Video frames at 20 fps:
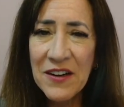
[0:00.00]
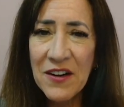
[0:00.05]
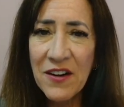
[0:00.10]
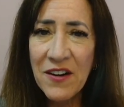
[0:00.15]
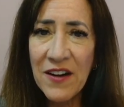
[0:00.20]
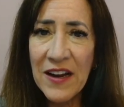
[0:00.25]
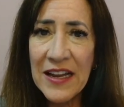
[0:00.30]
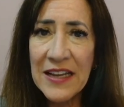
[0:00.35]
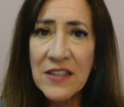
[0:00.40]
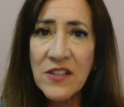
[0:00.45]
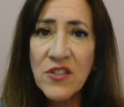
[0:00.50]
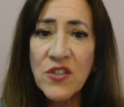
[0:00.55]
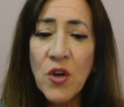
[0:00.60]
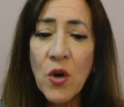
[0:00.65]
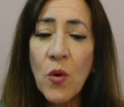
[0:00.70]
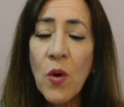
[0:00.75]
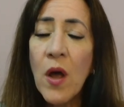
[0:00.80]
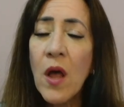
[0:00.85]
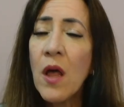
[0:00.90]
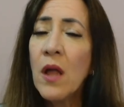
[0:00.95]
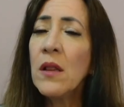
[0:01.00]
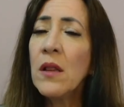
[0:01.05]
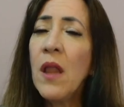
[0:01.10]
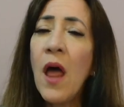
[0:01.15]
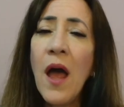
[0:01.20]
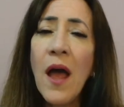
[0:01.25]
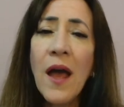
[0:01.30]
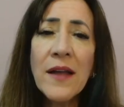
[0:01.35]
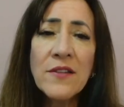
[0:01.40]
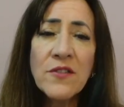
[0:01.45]
All right. So
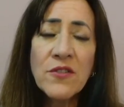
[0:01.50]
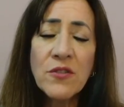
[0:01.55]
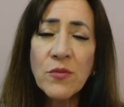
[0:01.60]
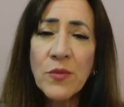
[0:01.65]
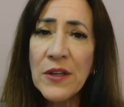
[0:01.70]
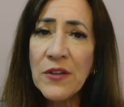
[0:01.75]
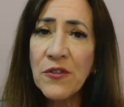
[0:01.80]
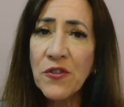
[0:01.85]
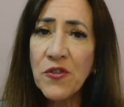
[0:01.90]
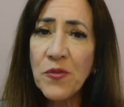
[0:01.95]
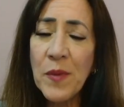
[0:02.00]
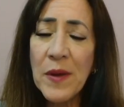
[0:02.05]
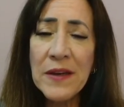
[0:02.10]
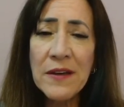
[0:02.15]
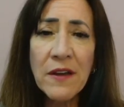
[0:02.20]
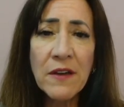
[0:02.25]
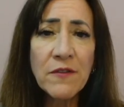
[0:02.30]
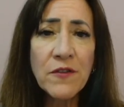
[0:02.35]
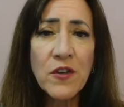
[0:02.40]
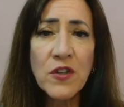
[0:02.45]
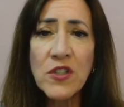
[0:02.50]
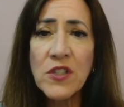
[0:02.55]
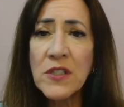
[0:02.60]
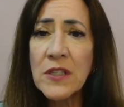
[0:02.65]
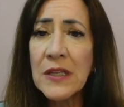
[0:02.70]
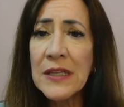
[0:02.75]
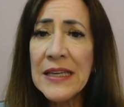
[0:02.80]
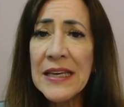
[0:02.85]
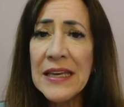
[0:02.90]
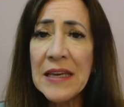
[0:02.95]
lots of research being done for
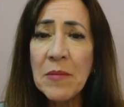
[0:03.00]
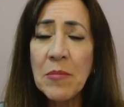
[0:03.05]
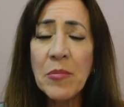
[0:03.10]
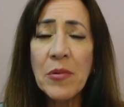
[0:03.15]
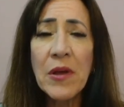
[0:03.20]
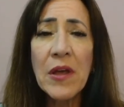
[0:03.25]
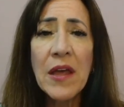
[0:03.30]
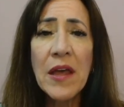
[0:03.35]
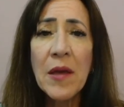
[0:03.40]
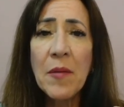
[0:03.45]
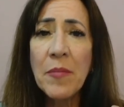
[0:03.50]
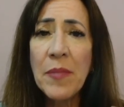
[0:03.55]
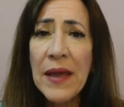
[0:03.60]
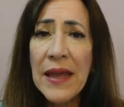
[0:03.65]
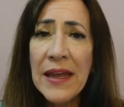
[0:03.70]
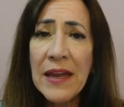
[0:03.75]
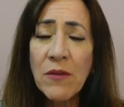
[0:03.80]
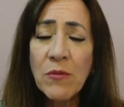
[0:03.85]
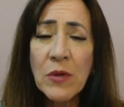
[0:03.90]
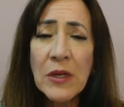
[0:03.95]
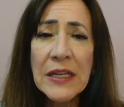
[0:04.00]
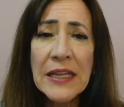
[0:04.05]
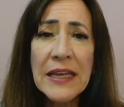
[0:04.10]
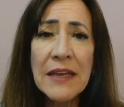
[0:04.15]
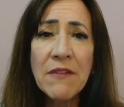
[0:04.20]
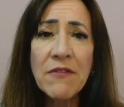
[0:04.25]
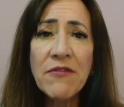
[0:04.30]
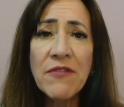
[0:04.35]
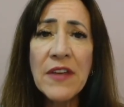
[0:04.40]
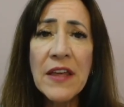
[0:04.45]
sleep, pain
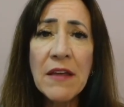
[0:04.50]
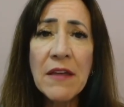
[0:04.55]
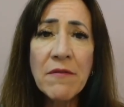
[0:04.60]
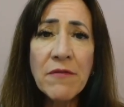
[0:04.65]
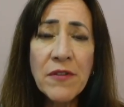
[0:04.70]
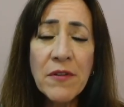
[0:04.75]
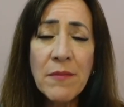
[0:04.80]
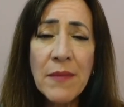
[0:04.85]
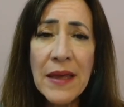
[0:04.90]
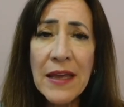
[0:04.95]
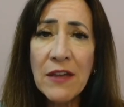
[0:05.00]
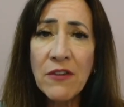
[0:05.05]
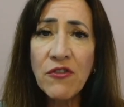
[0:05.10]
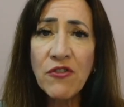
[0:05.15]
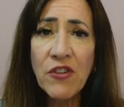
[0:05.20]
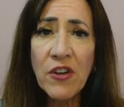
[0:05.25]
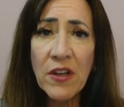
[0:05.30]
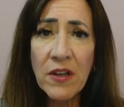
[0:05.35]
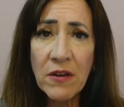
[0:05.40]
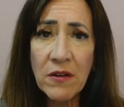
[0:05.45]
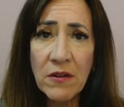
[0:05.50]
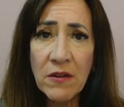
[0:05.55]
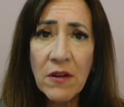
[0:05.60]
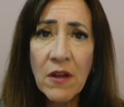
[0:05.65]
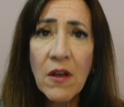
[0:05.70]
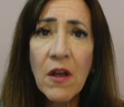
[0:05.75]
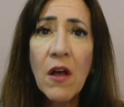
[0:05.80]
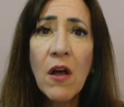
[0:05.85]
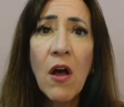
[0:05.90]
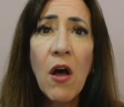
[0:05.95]
relief, inflammation.